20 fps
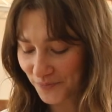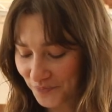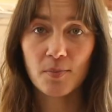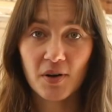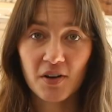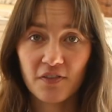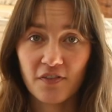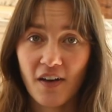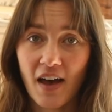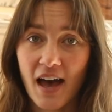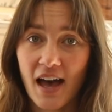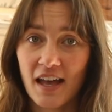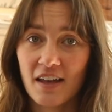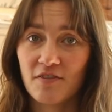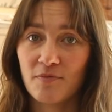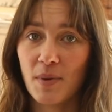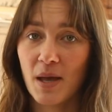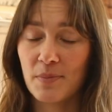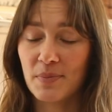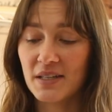Number
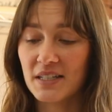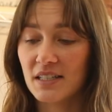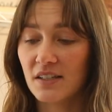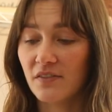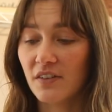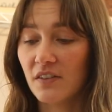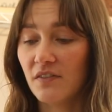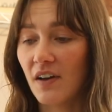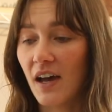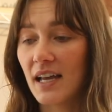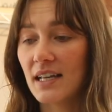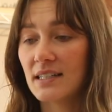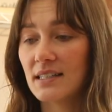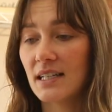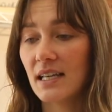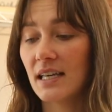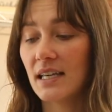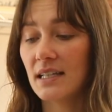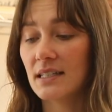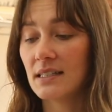5, my piece of advice
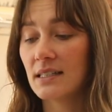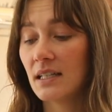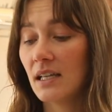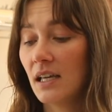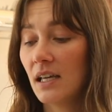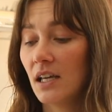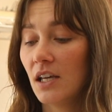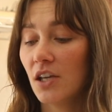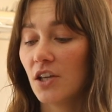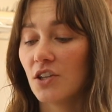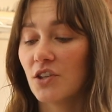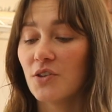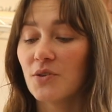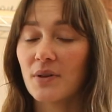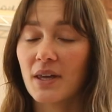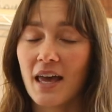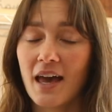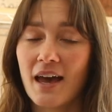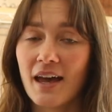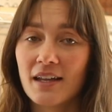is you
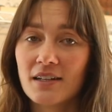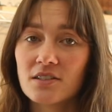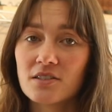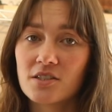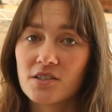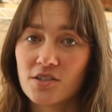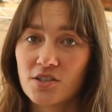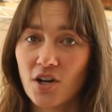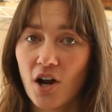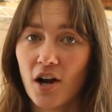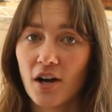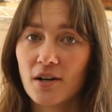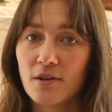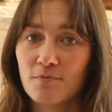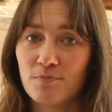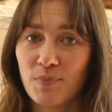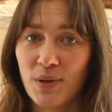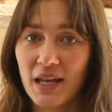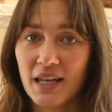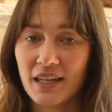can
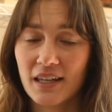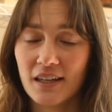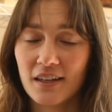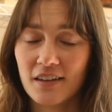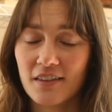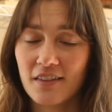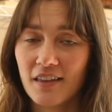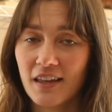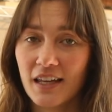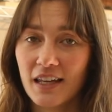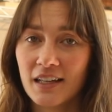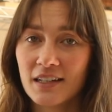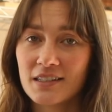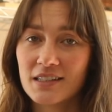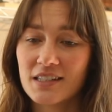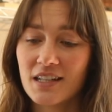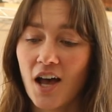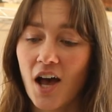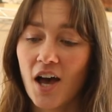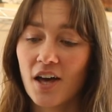start baking
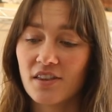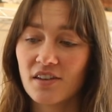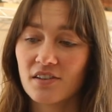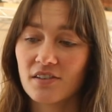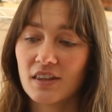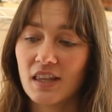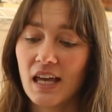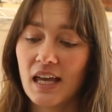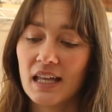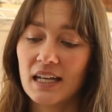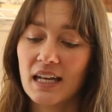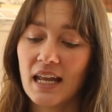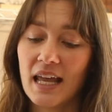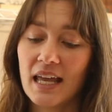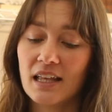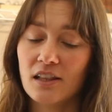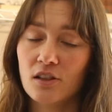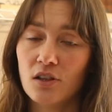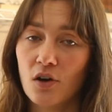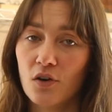things other than
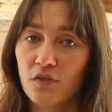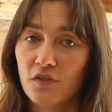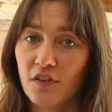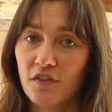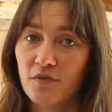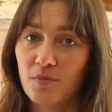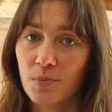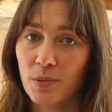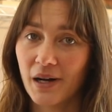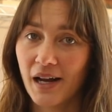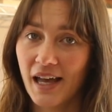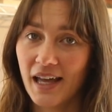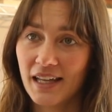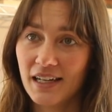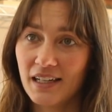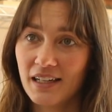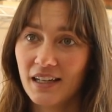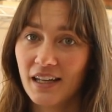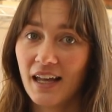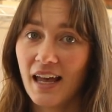a loaf of bread